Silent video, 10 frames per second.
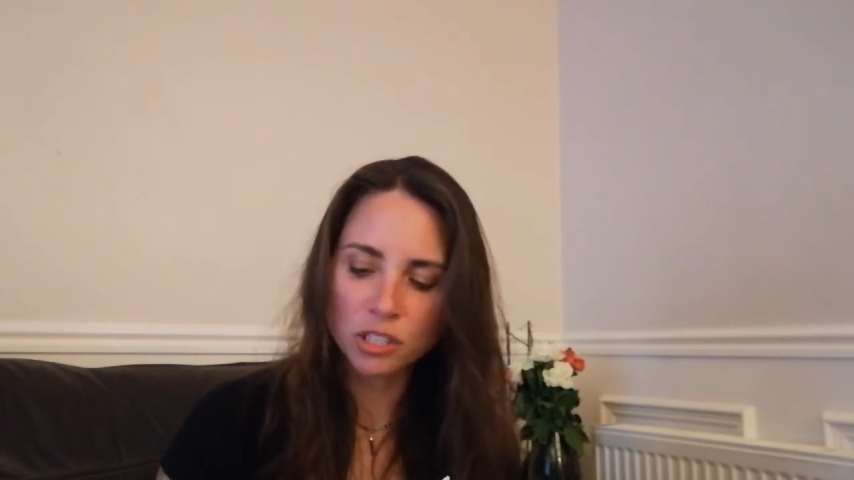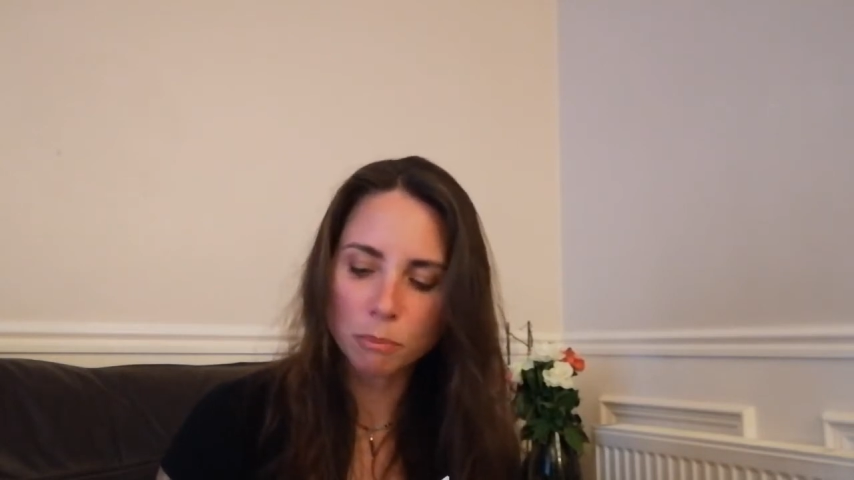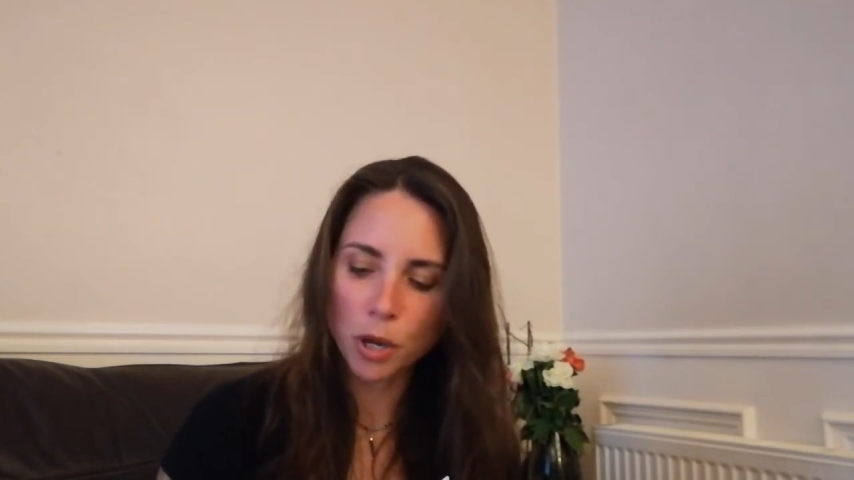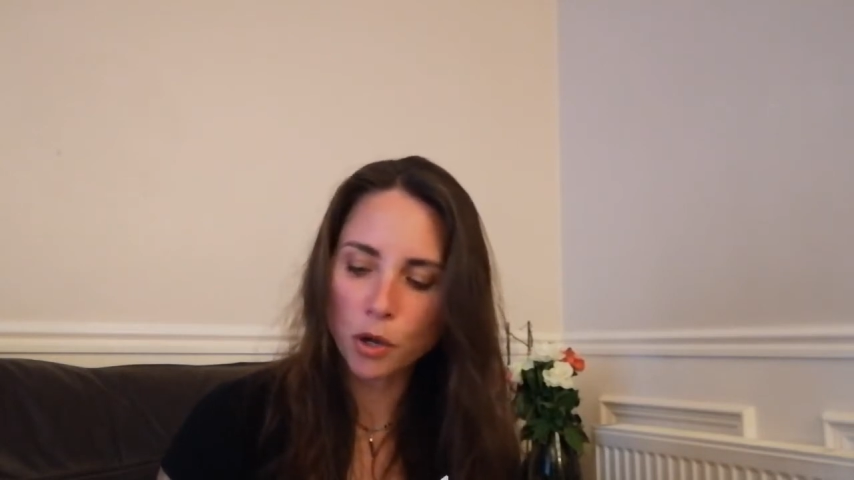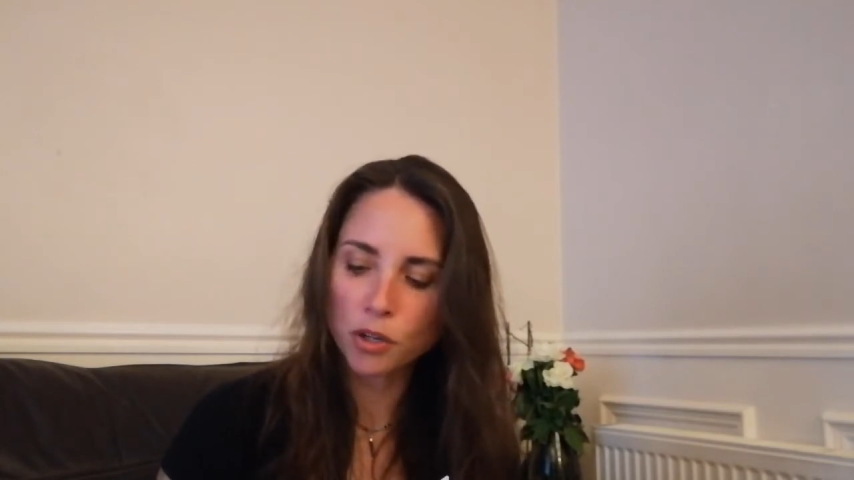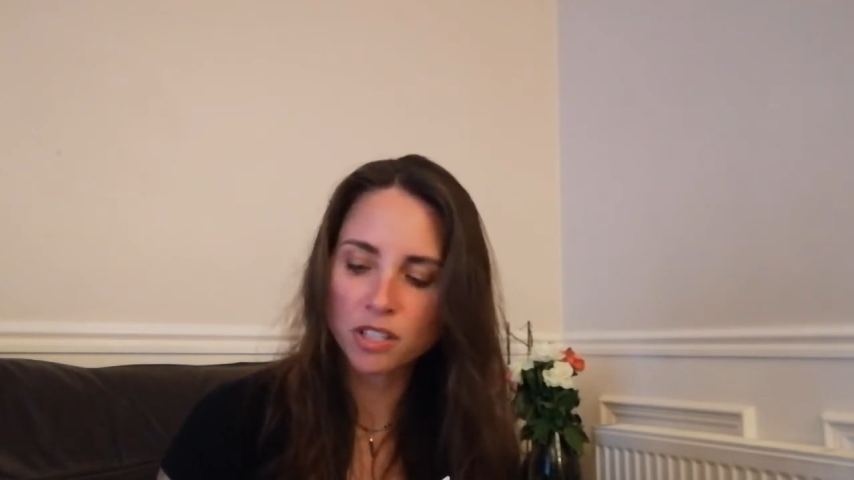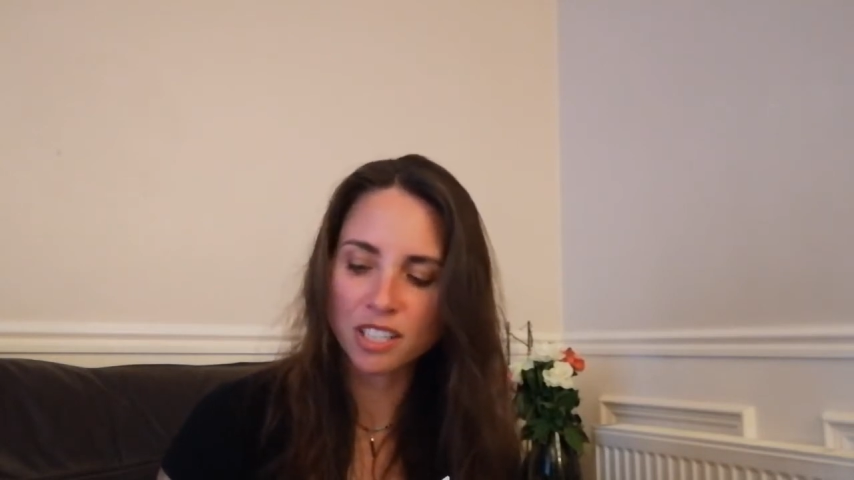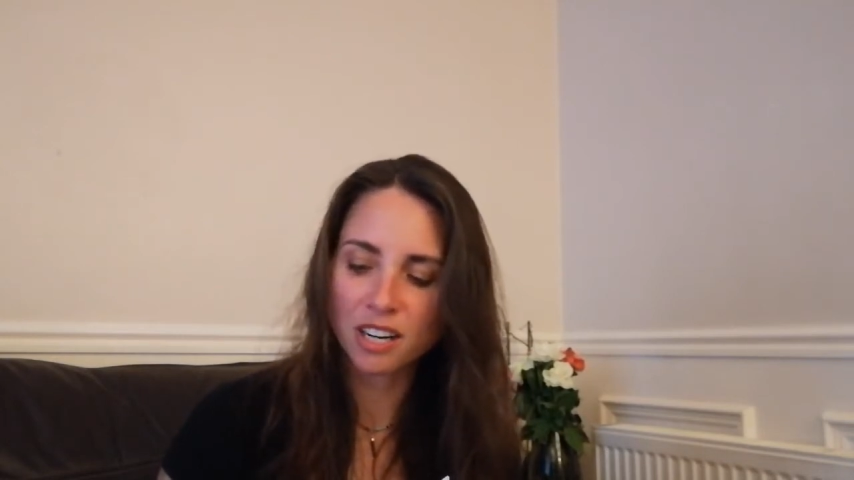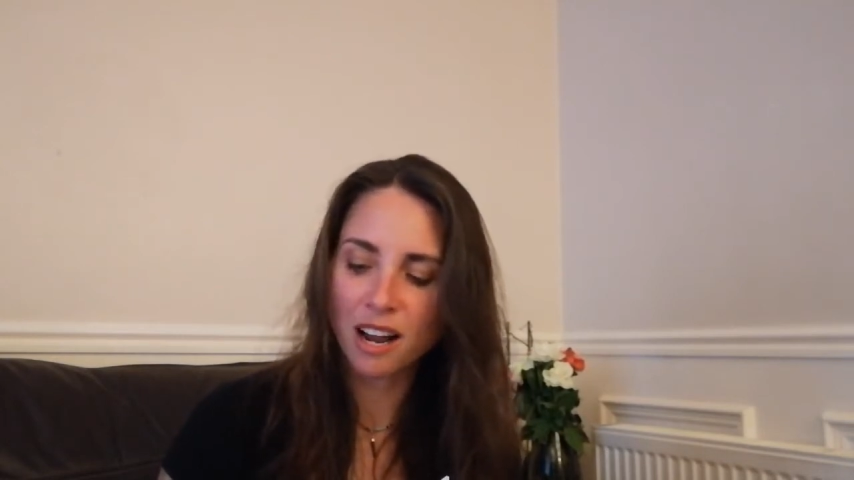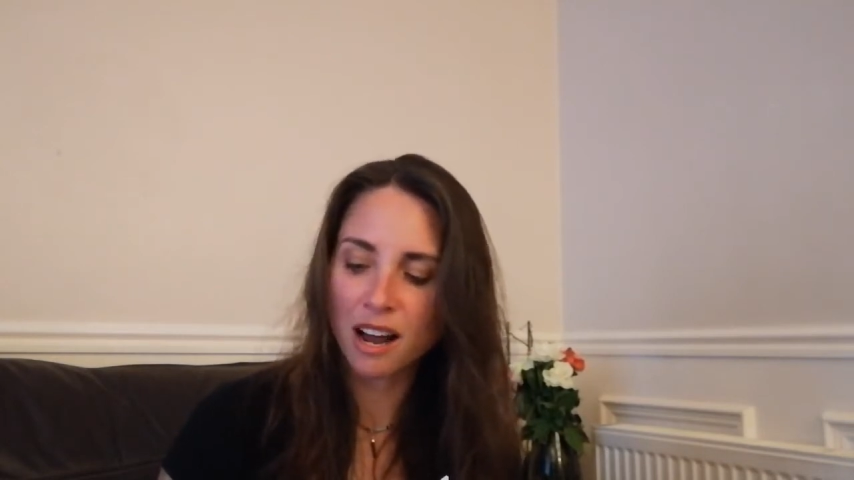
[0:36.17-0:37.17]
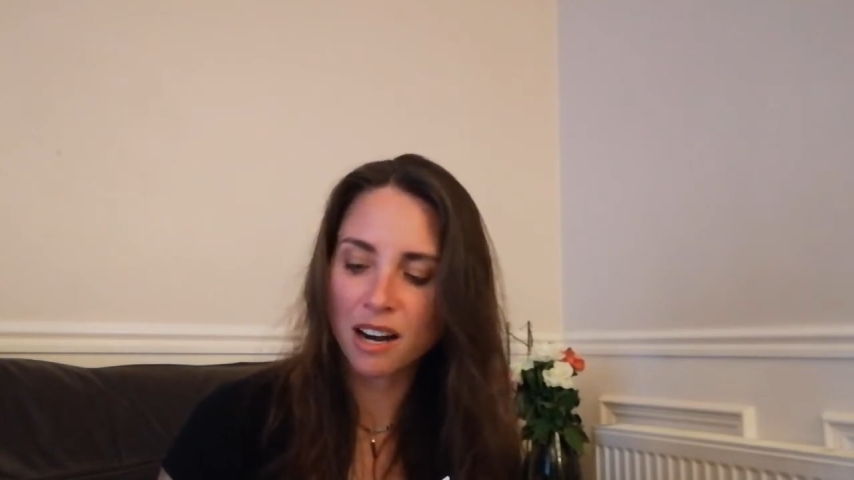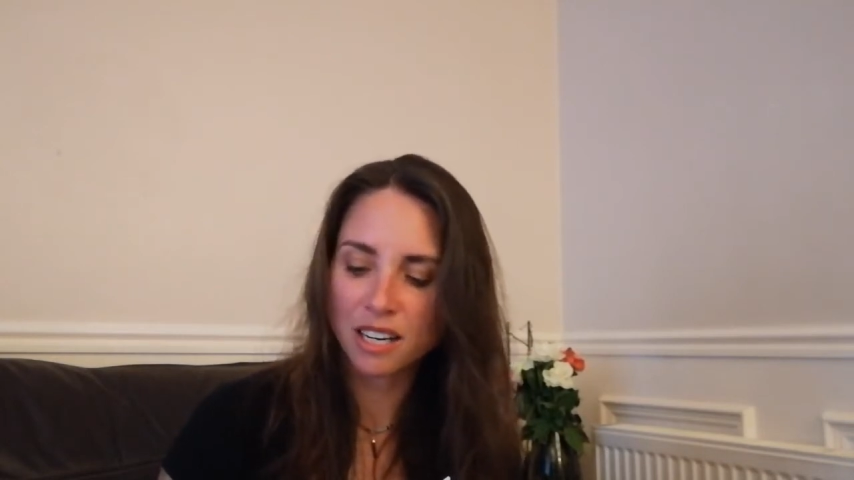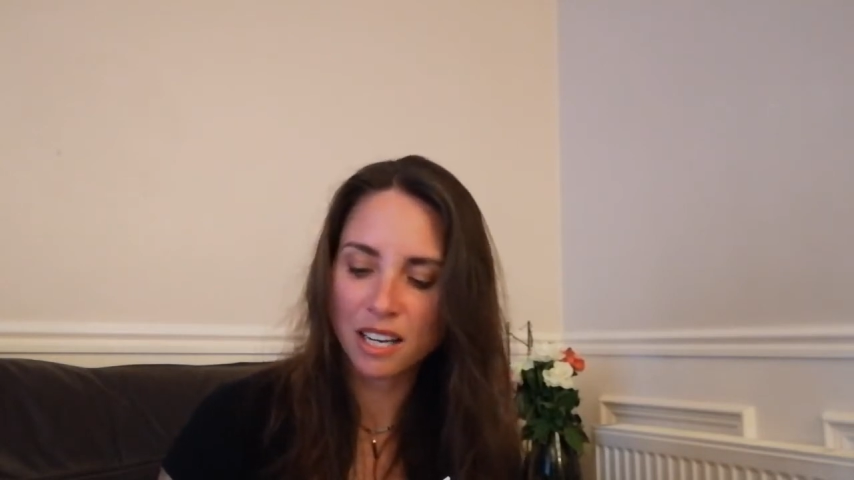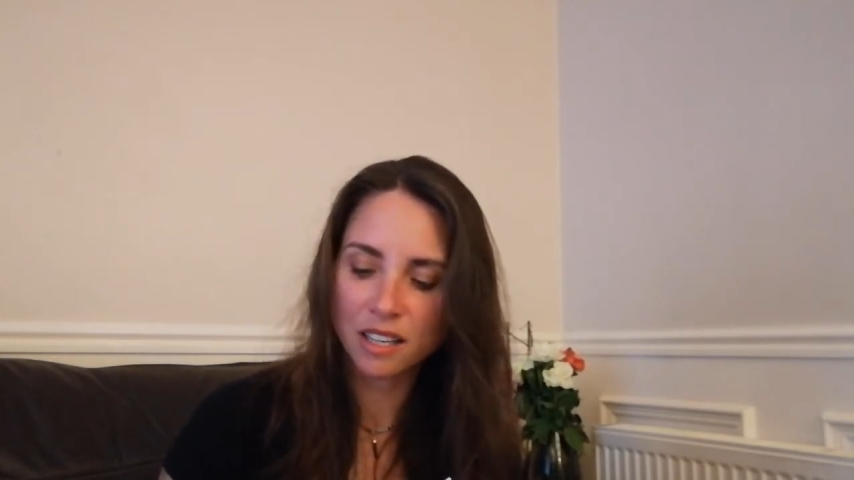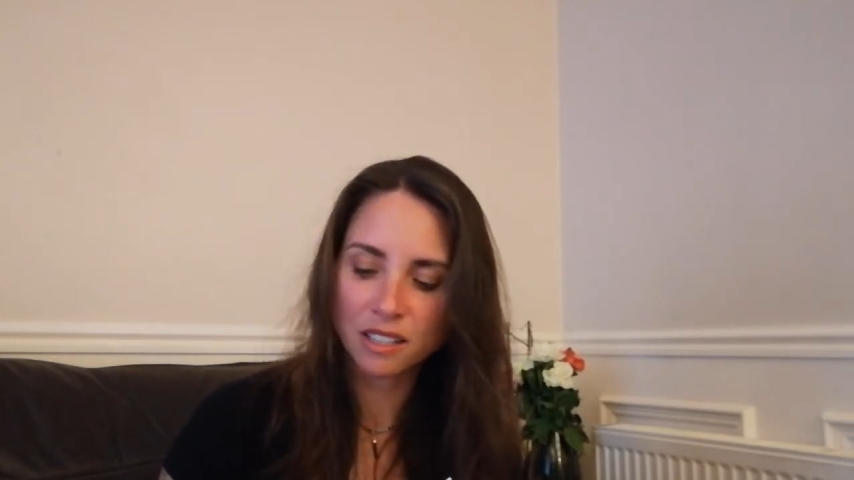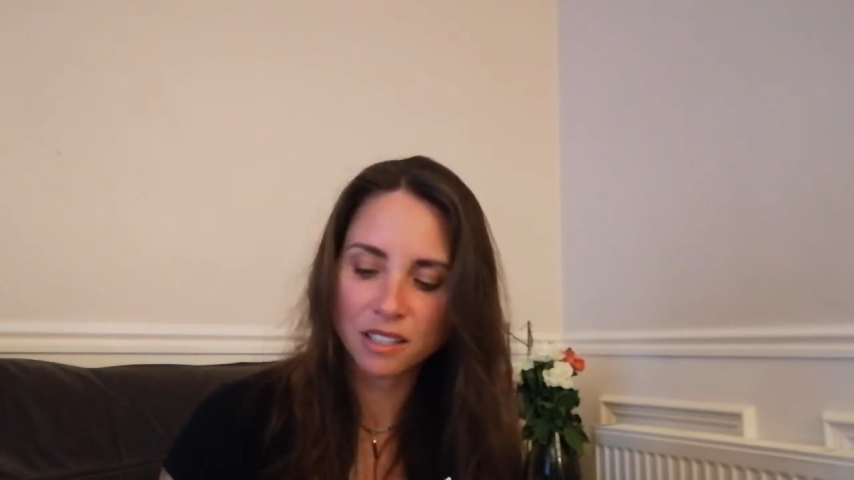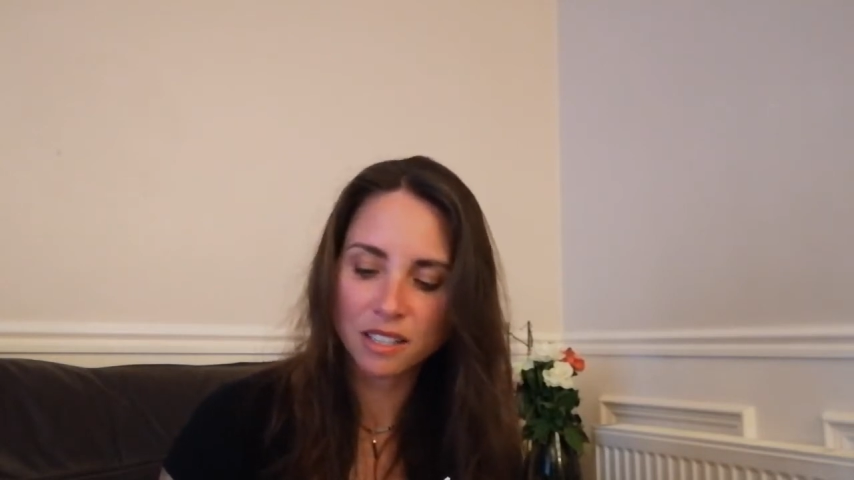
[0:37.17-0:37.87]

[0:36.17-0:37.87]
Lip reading: power and your heart air